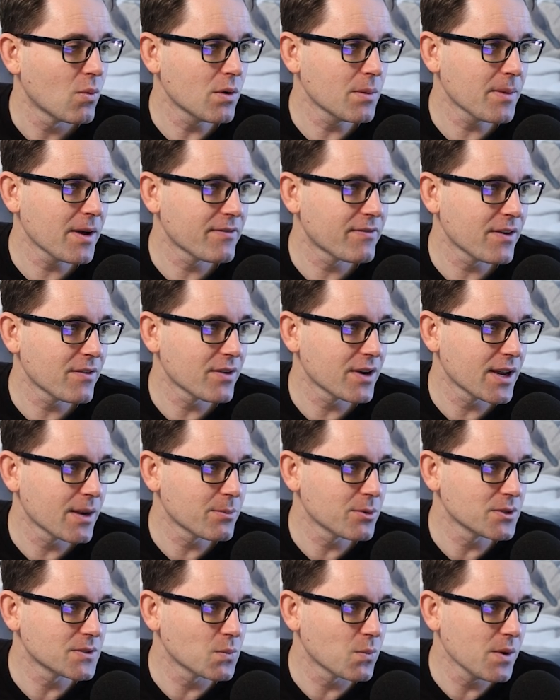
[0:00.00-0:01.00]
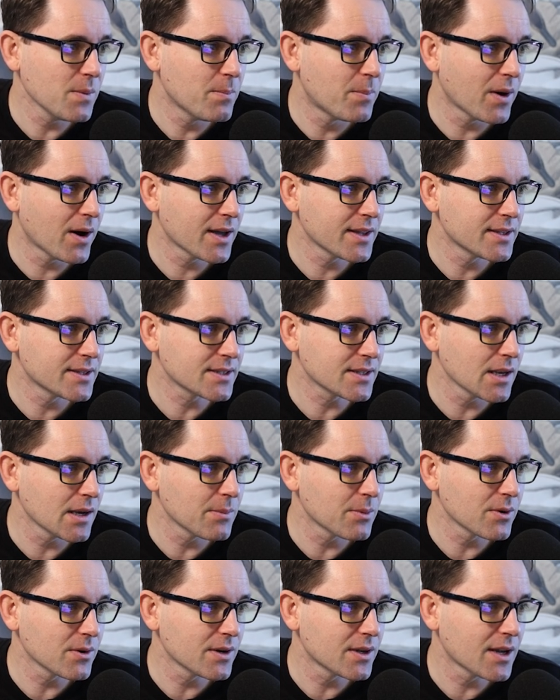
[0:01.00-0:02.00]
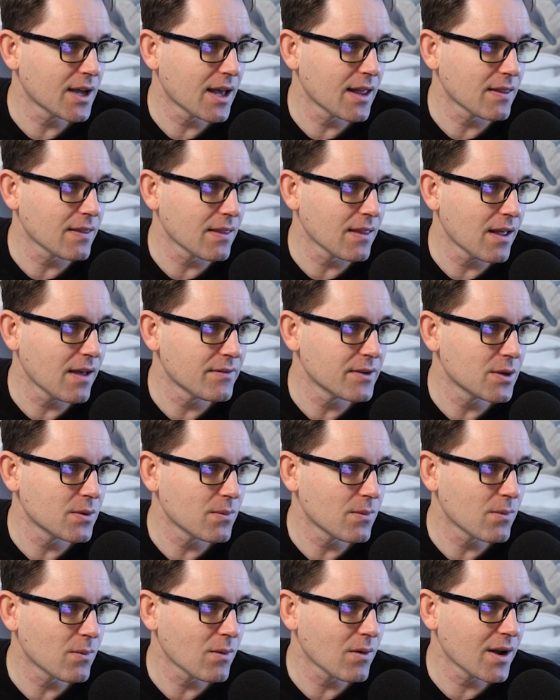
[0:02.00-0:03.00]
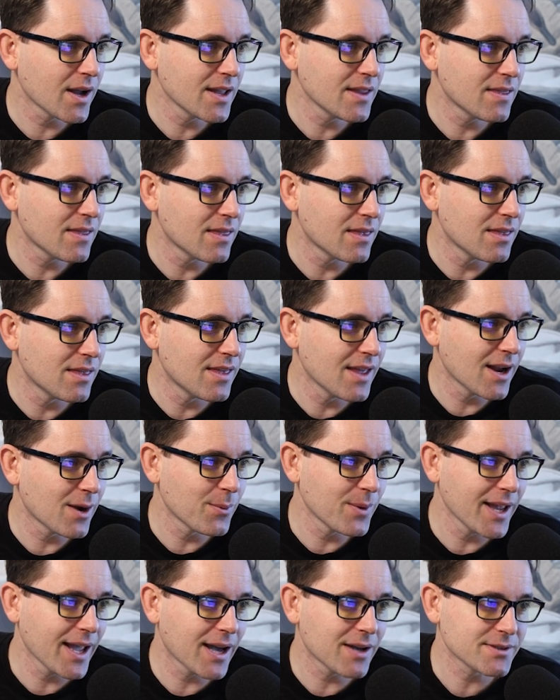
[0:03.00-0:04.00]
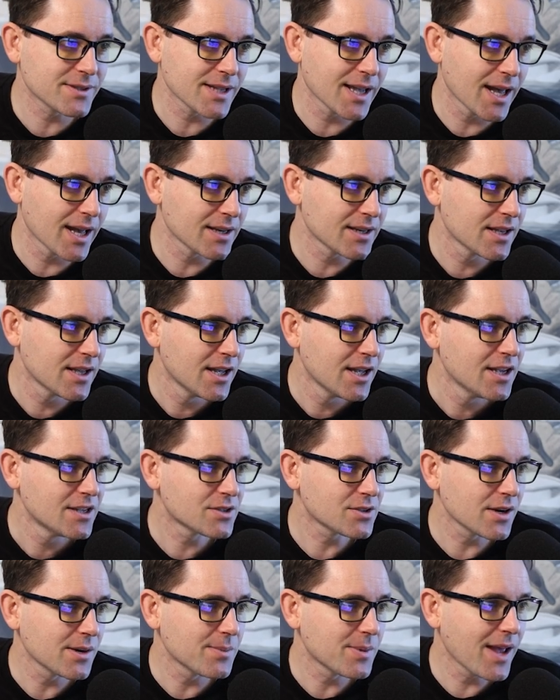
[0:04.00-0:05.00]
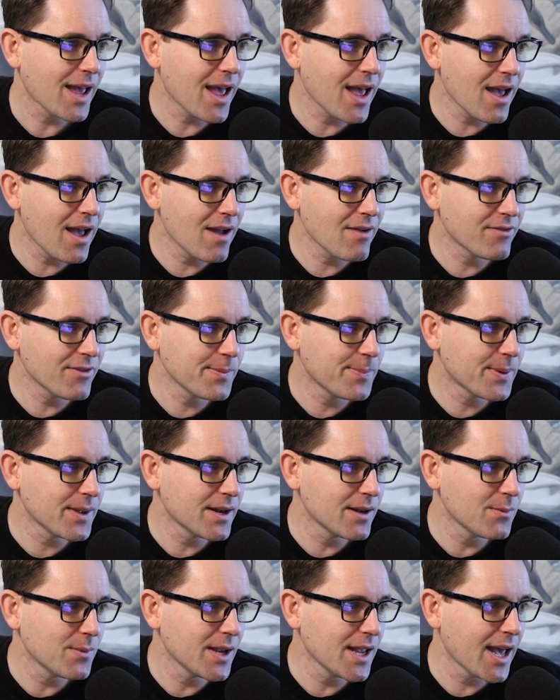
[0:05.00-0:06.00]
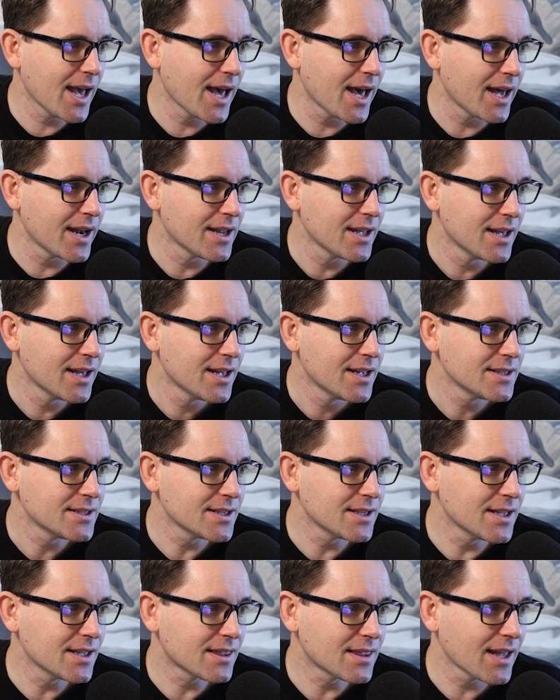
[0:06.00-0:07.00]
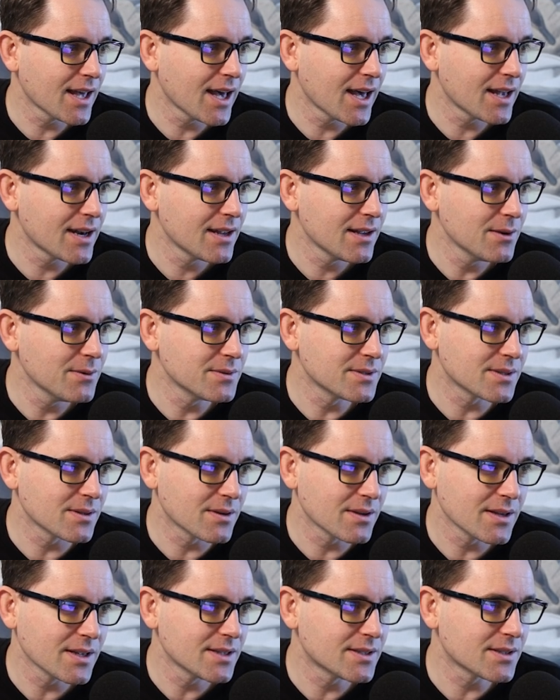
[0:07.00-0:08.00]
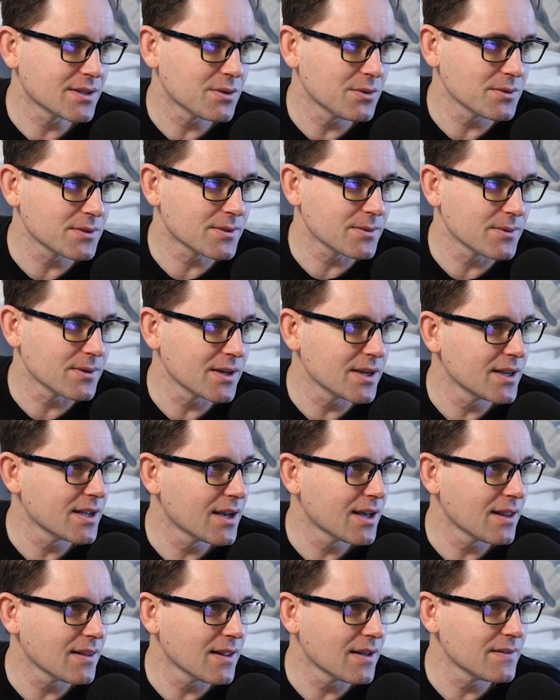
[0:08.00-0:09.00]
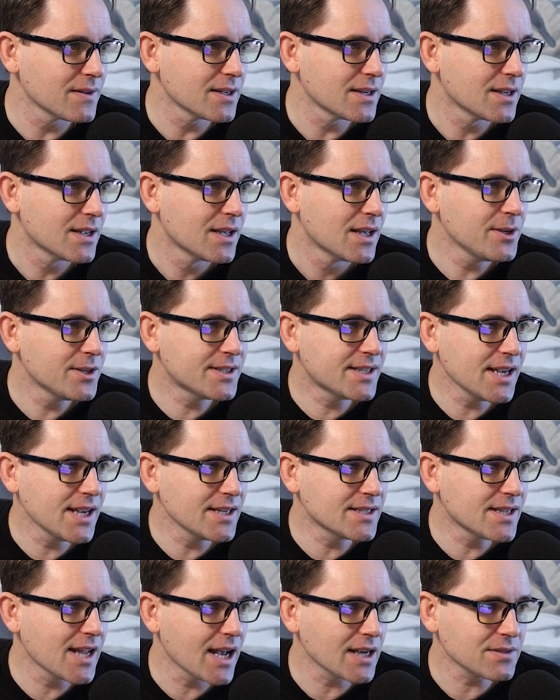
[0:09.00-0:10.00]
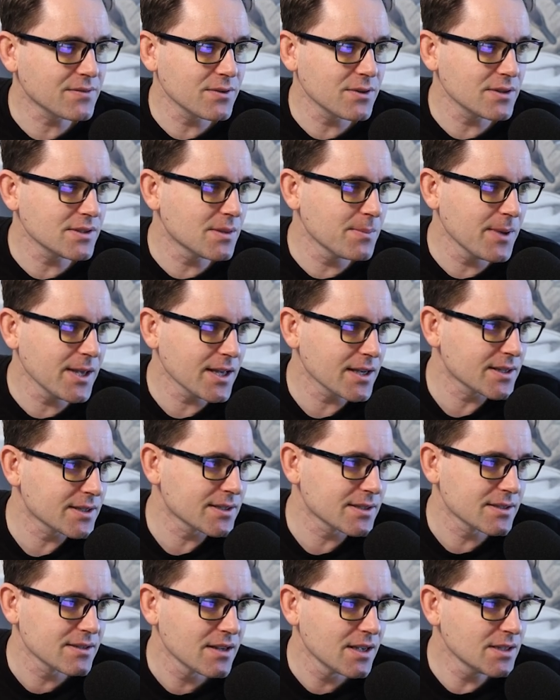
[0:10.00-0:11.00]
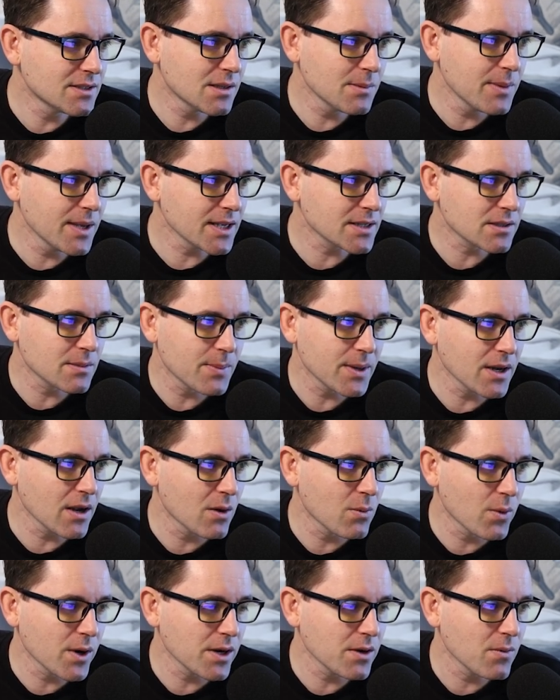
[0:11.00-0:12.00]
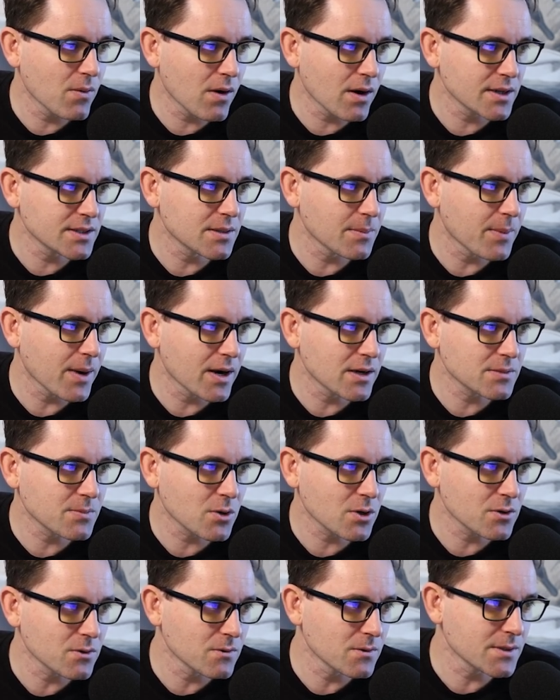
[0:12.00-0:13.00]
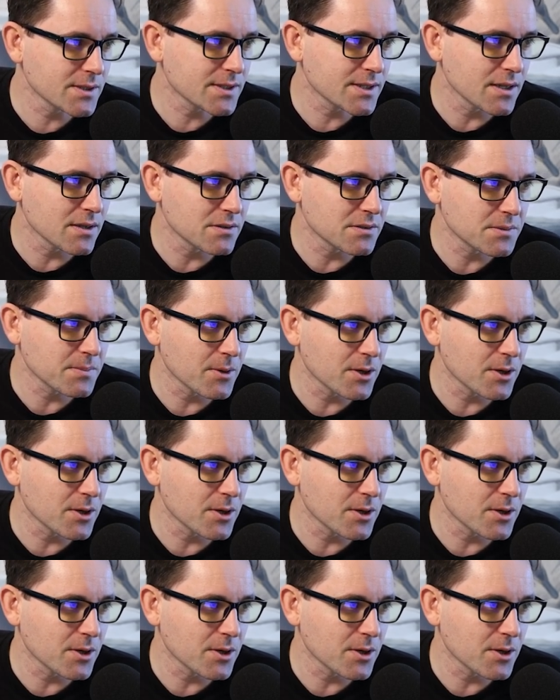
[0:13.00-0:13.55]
one of my favorite neighborhoods. We bought in this neighborhood. I love it. Right there, we house hacked, scraped every penny we had to get that. It's a cool story. I love it. You see East Nashville, it's a mix. It's a mix. Depending on where you are, it's a buyer's market or a seller's